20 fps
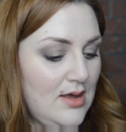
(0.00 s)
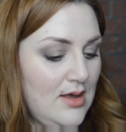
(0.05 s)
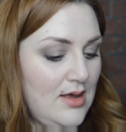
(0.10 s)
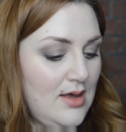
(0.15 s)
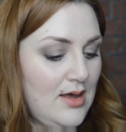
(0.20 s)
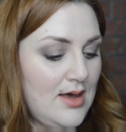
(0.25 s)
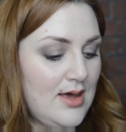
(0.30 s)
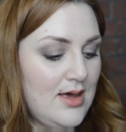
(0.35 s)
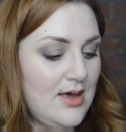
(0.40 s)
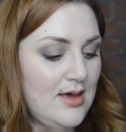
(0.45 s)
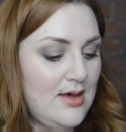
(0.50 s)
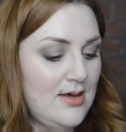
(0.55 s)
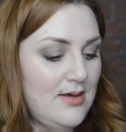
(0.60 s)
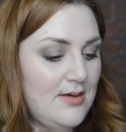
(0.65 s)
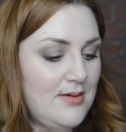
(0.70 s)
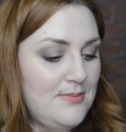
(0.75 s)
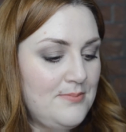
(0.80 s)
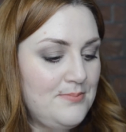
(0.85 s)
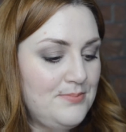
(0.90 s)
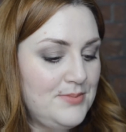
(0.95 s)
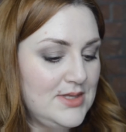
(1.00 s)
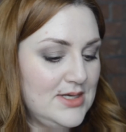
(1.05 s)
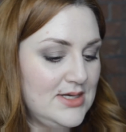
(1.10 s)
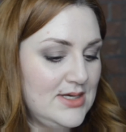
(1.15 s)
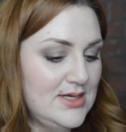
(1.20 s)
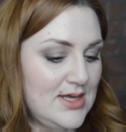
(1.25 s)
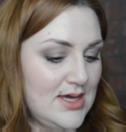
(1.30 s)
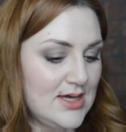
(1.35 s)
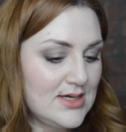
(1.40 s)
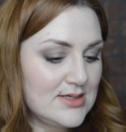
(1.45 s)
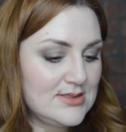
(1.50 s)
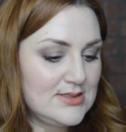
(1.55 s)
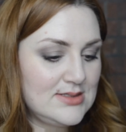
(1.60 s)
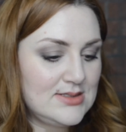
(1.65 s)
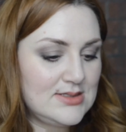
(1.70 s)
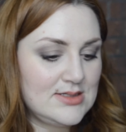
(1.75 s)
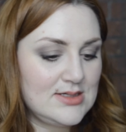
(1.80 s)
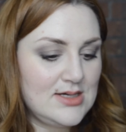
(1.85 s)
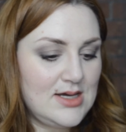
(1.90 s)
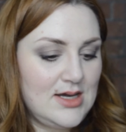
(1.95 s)
the
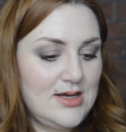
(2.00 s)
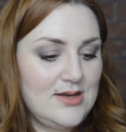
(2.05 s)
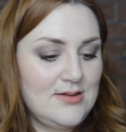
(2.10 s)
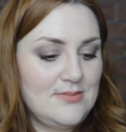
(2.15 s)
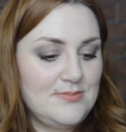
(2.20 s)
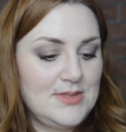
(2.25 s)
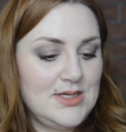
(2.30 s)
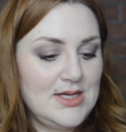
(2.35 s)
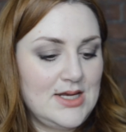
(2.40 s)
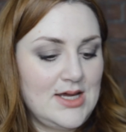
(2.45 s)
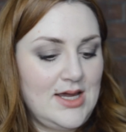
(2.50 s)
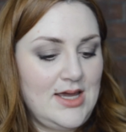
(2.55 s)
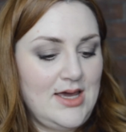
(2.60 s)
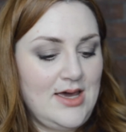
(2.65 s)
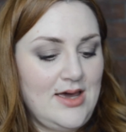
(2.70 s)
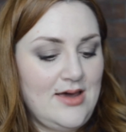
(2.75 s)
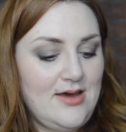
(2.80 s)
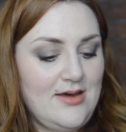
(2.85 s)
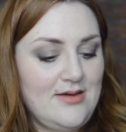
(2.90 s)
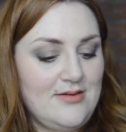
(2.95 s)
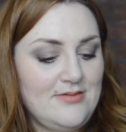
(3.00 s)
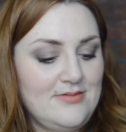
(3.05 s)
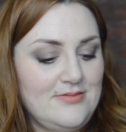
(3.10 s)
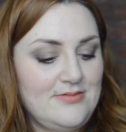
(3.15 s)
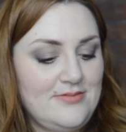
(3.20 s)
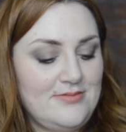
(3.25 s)
next item that I have,